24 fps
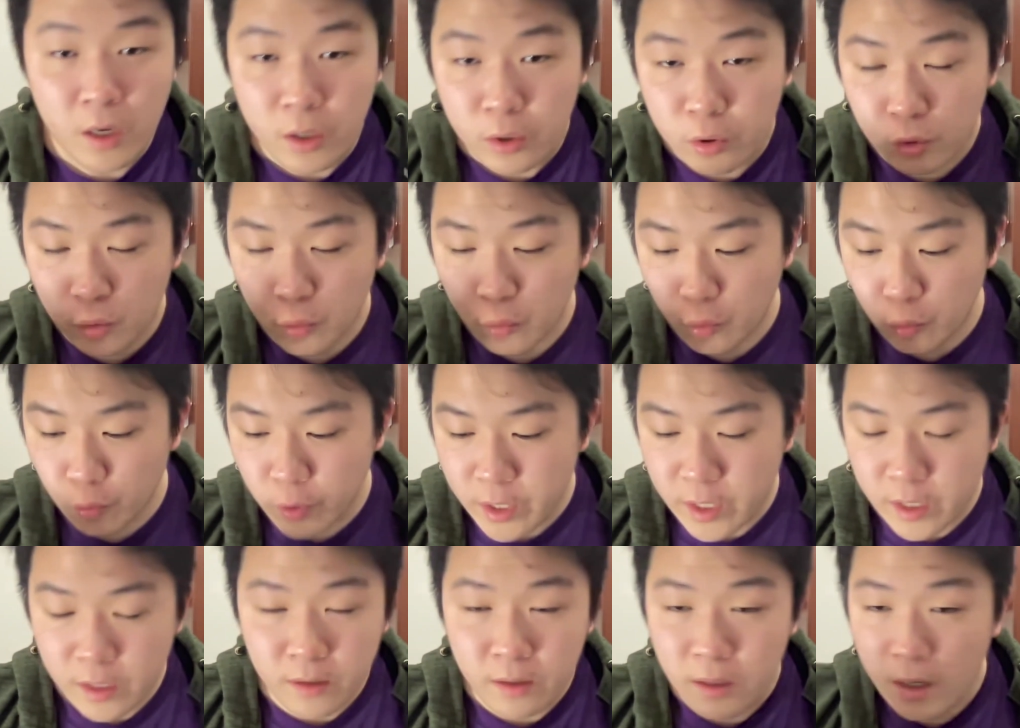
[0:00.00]
to
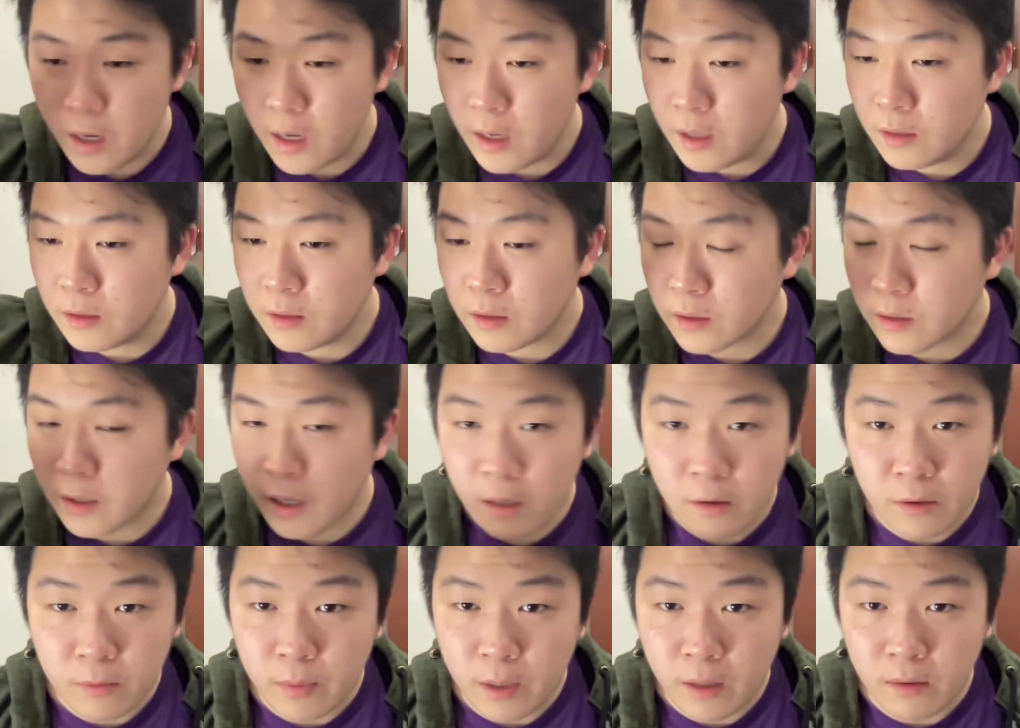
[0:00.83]
win the
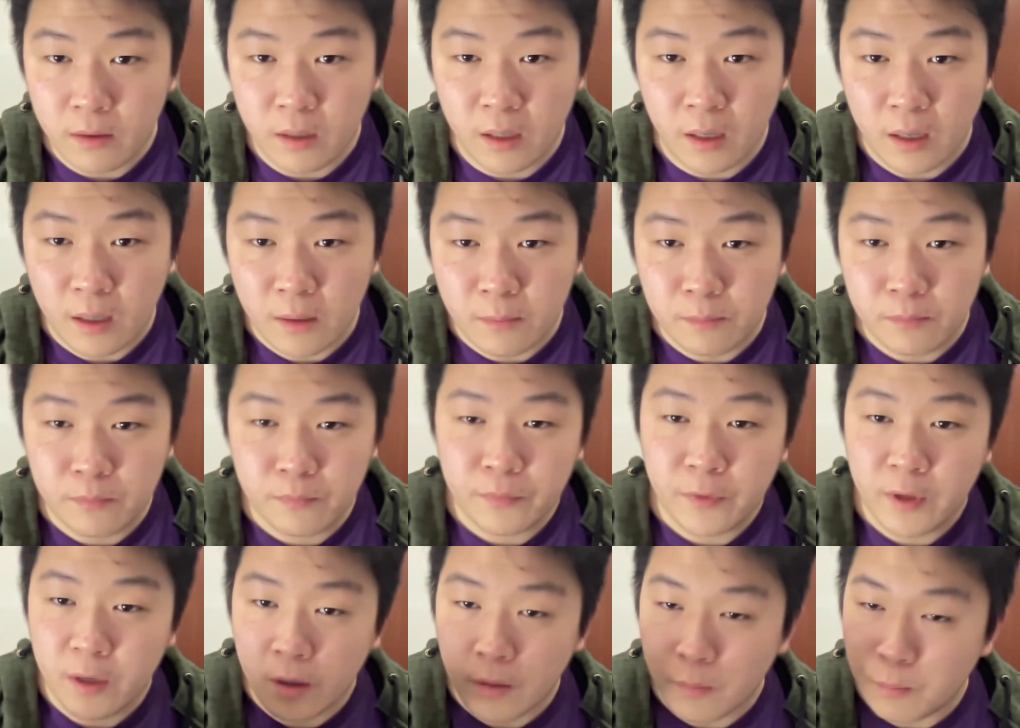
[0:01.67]
Carabao Cup,
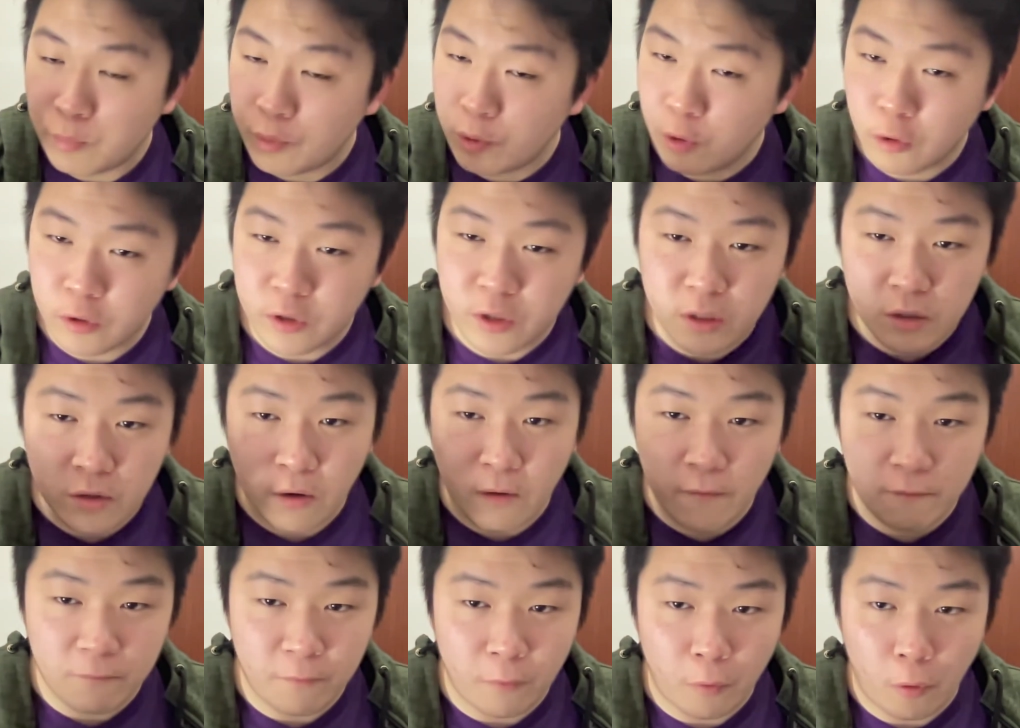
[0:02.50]
approaching
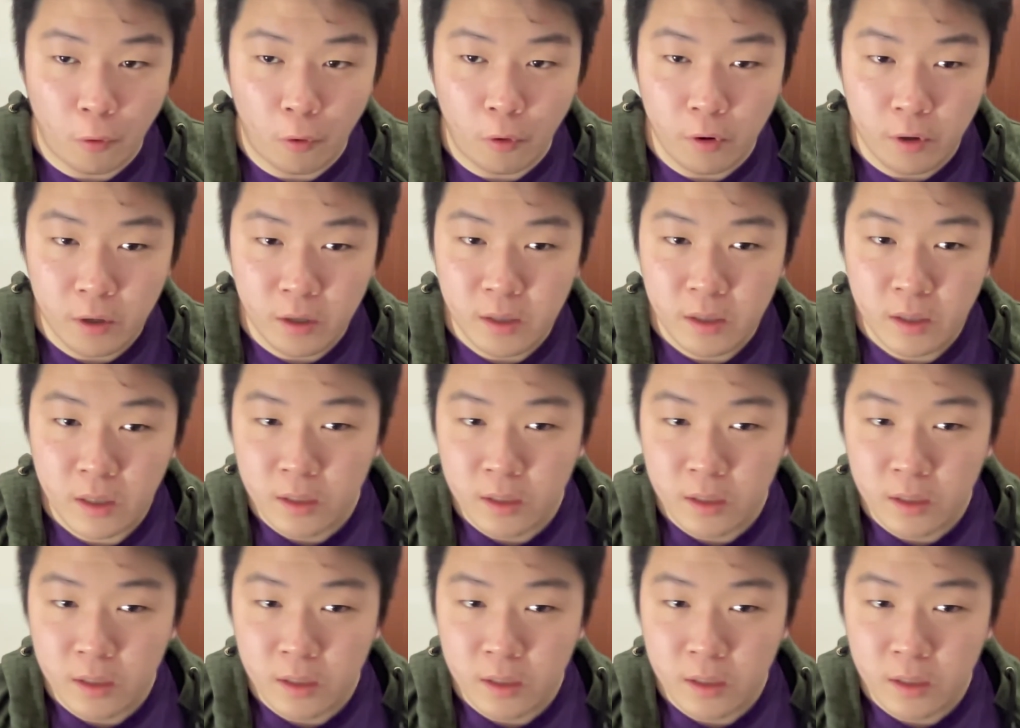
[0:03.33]
top 4,